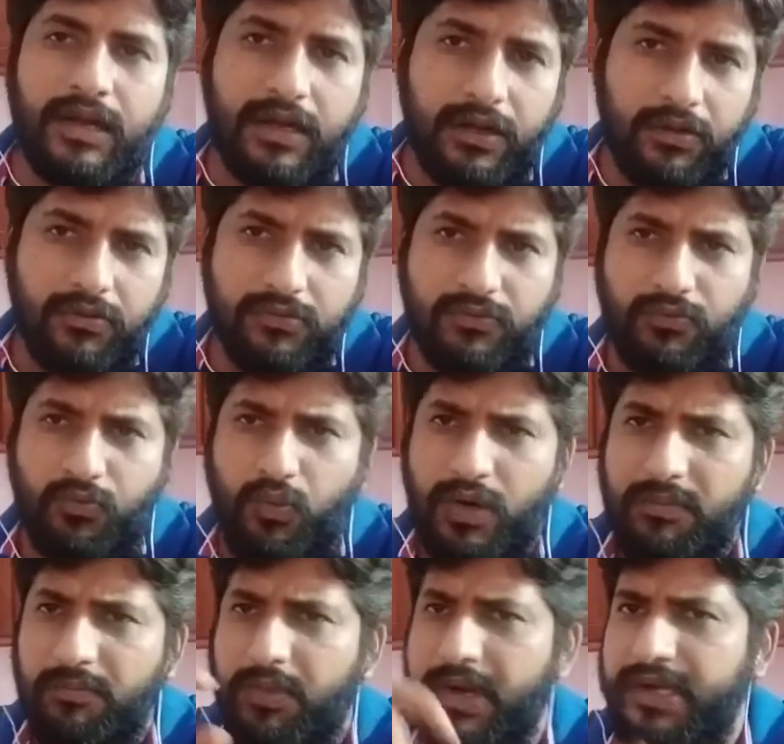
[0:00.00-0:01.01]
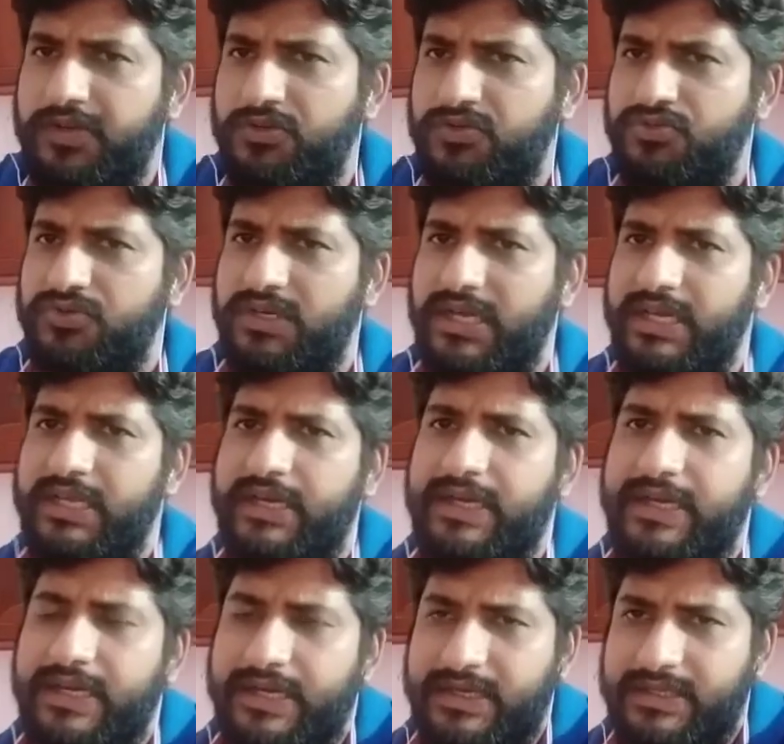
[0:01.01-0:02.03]
Now one point you should
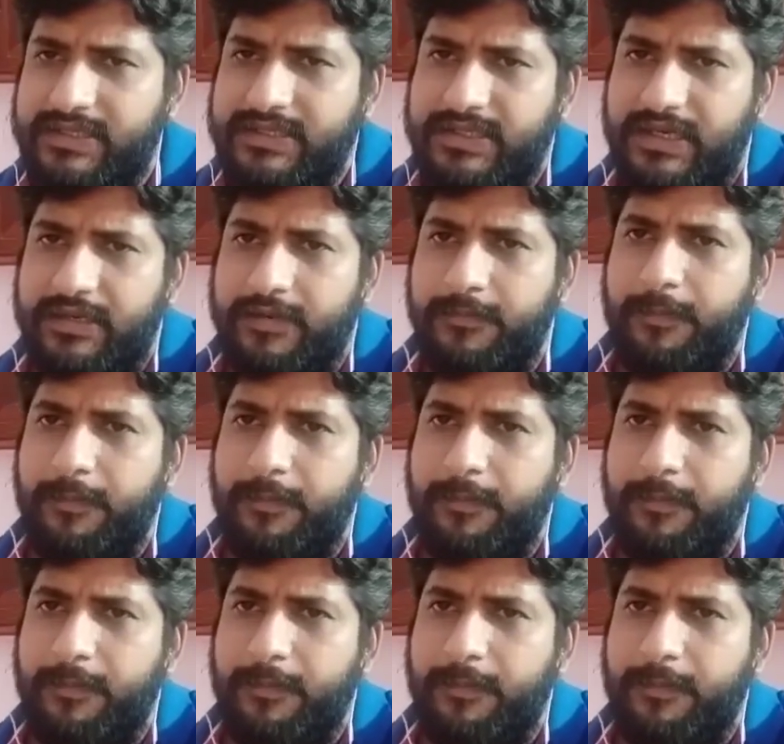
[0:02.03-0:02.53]
clearly understand.